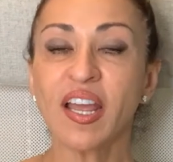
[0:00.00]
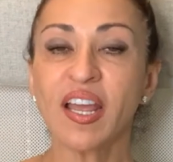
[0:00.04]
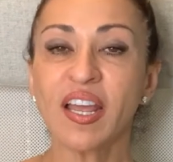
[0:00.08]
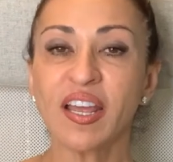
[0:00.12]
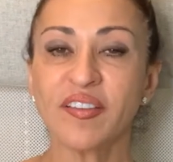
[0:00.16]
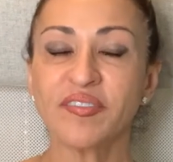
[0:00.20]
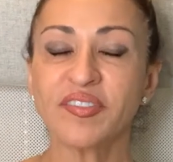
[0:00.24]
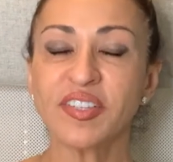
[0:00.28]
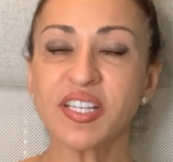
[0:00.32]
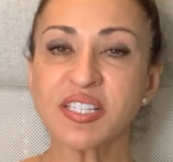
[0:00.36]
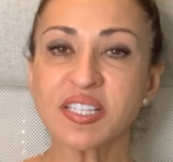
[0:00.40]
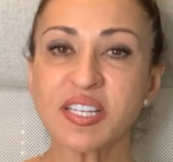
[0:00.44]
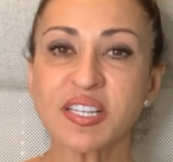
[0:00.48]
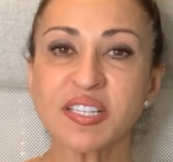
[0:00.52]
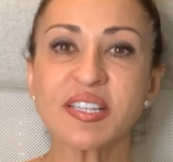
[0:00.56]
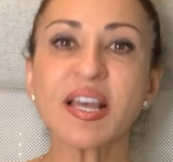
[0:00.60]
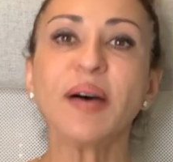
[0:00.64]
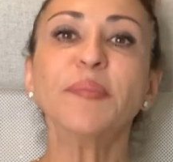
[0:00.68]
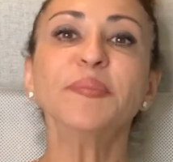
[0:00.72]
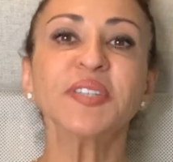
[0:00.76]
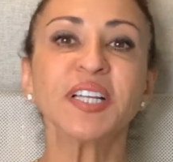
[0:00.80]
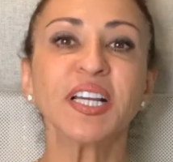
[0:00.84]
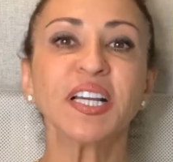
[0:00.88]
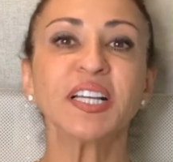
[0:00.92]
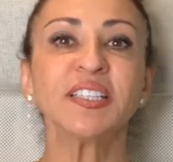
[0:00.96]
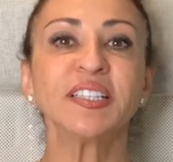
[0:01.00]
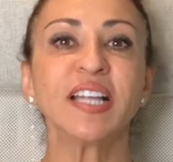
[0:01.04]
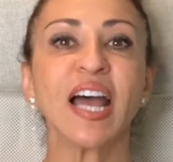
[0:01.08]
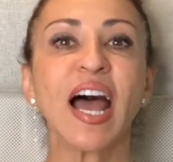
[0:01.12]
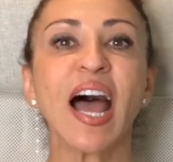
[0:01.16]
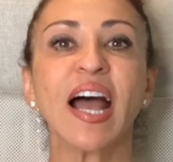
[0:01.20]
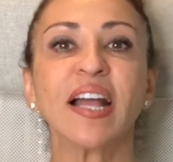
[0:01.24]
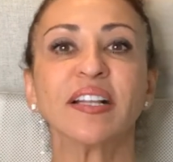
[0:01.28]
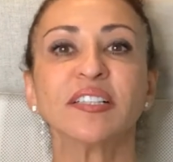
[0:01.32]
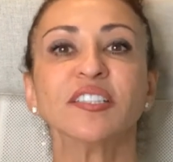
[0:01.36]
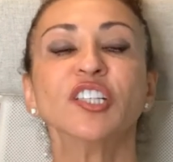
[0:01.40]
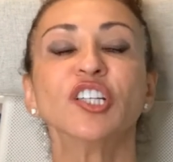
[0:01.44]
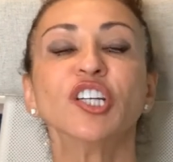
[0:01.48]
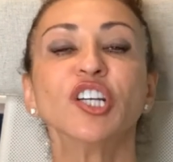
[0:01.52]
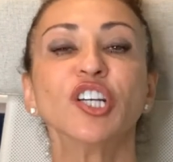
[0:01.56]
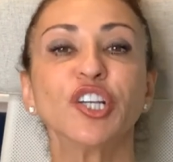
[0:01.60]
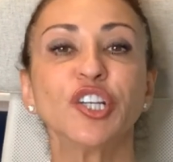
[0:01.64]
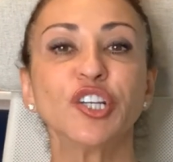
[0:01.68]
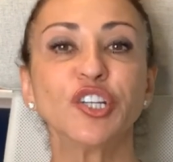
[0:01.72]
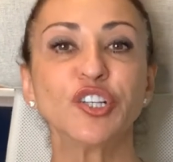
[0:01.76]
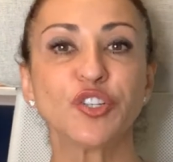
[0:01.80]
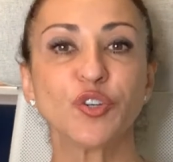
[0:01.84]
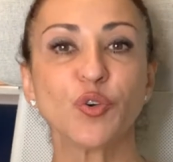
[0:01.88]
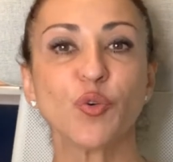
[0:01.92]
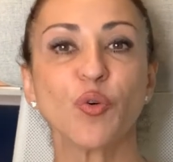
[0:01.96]
If this is something that
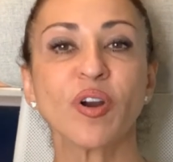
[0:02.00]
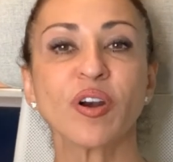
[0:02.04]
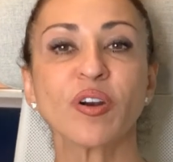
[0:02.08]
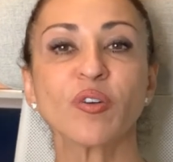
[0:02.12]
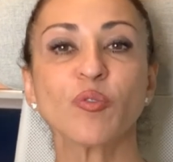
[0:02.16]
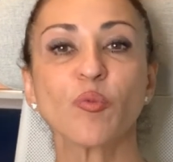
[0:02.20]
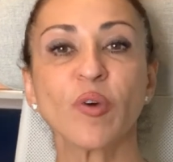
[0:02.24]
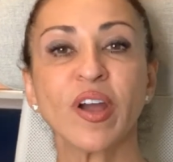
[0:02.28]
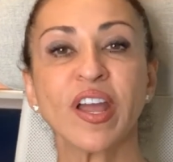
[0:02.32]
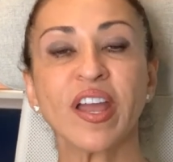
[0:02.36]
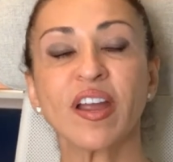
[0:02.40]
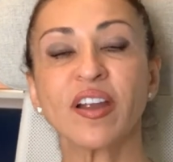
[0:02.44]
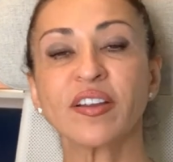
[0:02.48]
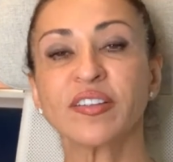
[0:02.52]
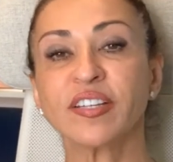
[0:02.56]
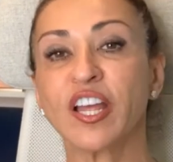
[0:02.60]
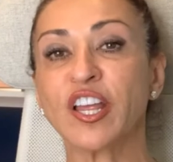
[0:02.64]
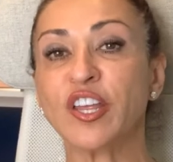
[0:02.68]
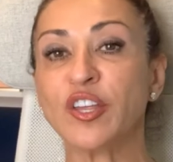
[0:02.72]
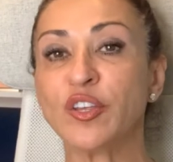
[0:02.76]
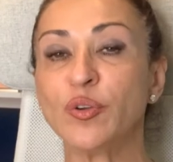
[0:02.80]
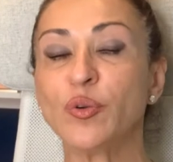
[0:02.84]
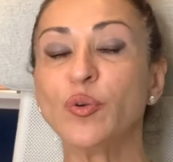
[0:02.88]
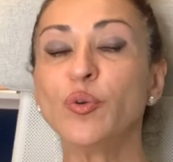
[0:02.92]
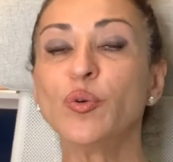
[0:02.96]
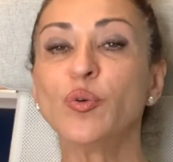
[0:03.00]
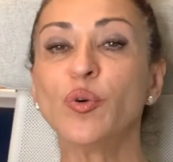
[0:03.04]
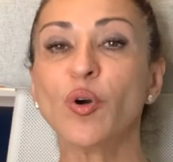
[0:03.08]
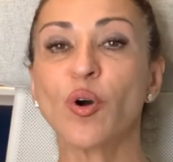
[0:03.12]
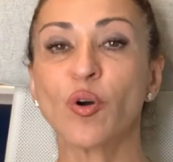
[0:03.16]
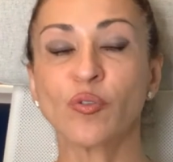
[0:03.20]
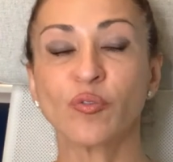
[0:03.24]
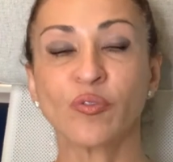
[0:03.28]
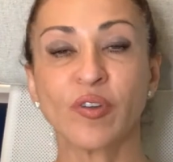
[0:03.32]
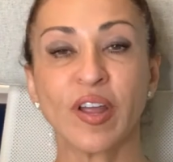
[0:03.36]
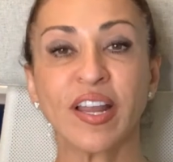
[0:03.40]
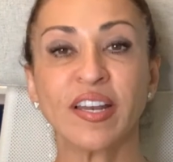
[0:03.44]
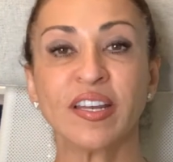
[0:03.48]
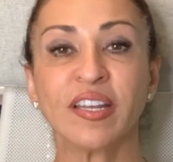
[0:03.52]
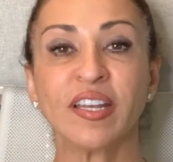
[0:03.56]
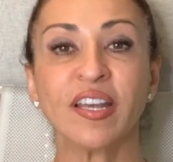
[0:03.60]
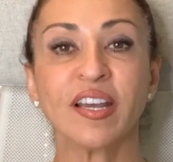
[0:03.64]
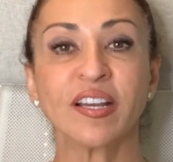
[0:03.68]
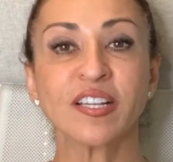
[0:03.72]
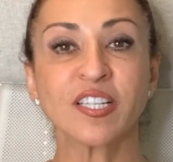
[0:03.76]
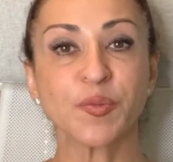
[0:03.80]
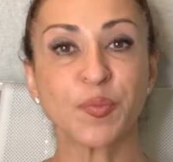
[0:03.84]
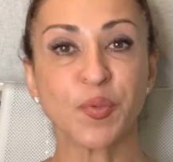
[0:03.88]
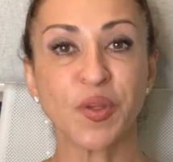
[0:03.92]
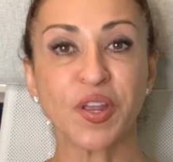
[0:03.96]
you are aware that you already
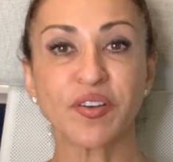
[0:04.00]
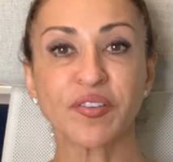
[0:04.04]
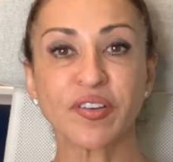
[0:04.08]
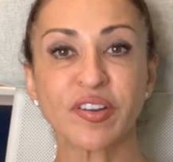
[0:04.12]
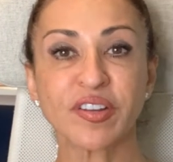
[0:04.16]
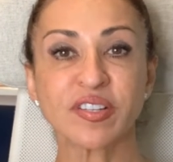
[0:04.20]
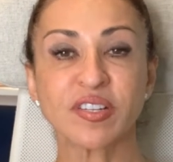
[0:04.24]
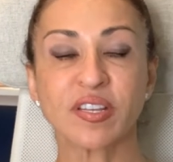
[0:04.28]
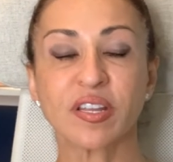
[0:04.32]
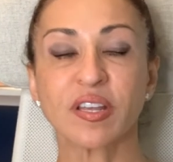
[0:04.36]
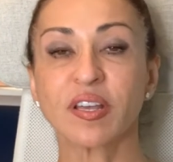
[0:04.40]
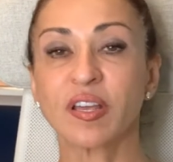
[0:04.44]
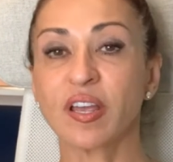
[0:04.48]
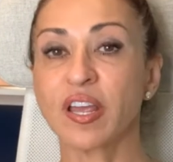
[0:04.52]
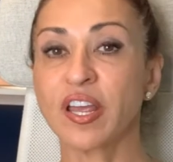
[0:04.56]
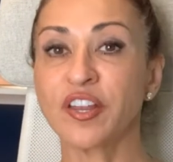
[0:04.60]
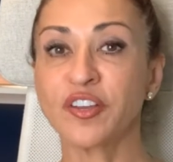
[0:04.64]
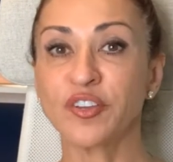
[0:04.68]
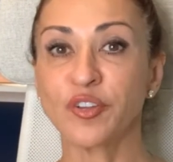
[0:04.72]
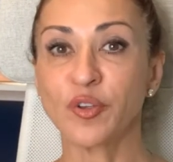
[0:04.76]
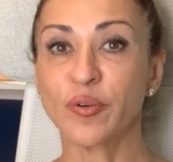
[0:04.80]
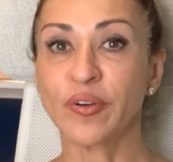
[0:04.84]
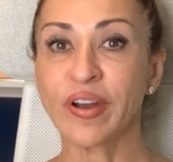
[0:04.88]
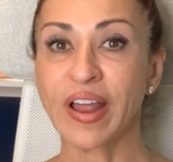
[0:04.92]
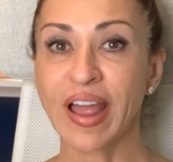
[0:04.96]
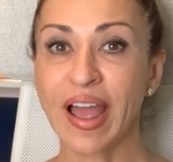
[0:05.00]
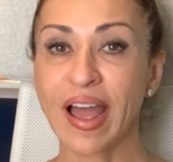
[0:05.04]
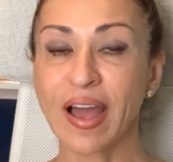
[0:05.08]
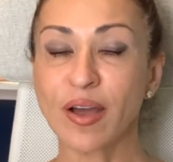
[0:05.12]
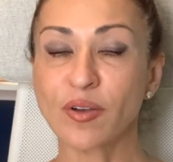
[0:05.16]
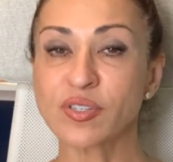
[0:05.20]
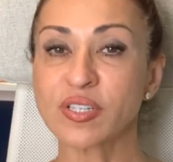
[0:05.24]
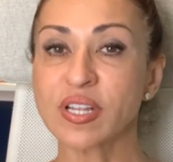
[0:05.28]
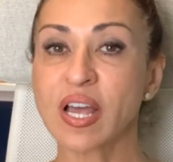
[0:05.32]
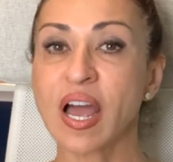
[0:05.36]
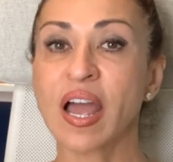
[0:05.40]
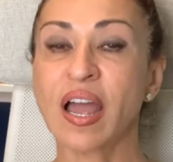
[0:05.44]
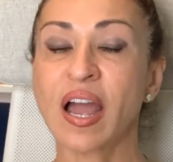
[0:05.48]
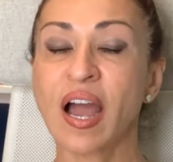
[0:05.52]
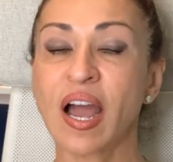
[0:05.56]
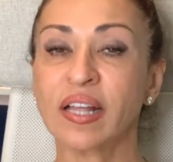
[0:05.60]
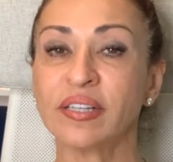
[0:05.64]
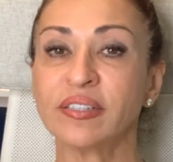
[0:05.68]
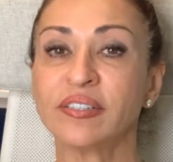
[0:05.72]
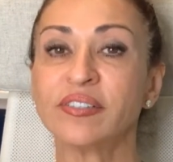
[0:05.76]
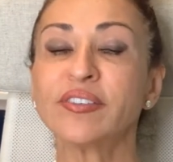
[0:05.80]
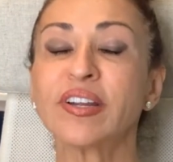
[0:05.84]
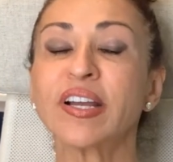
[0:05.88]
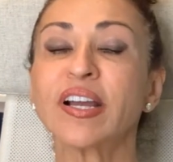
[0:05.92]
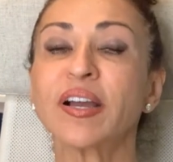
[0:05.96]
experiencing in your house, I
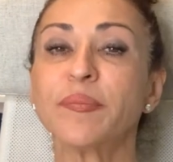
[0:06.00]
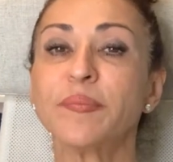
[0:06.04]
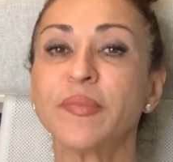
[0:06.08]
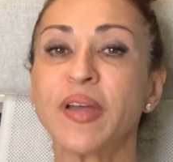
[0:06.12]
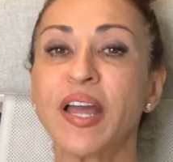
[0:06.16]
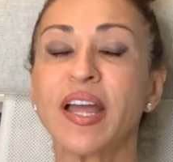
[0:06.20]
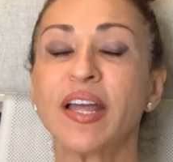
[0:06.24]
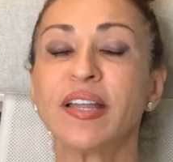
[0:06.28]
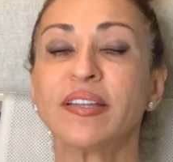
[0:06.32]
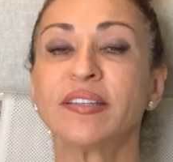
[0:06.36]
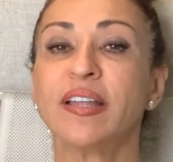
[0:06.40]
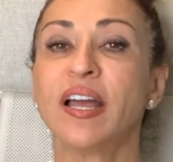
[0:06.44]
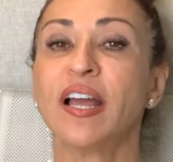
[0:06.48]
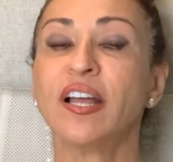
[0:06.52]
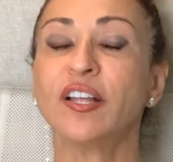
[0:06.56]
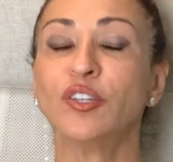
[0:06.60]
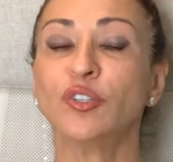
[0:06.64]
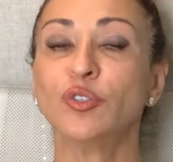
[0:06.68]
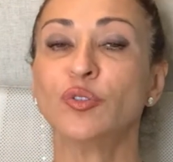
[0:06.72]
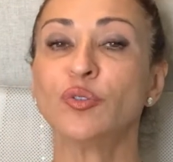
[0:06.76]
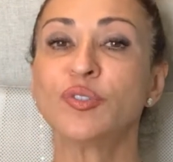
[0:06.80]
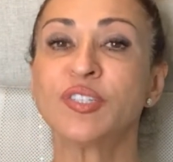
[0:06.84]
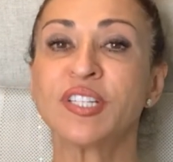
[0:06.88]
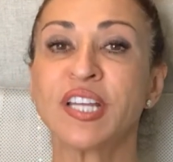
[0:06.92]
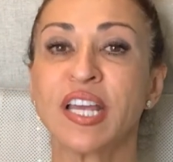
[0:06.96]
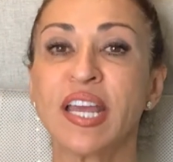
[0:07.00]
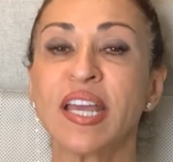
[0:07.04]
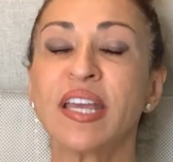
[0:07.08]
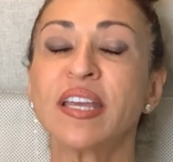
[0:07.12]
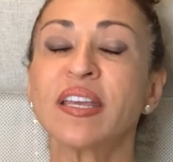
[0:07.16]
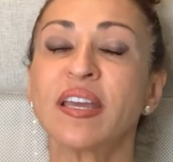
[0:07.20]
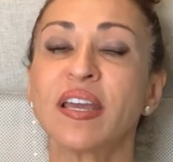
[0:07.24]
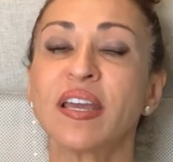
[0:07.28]
highly recommend that you take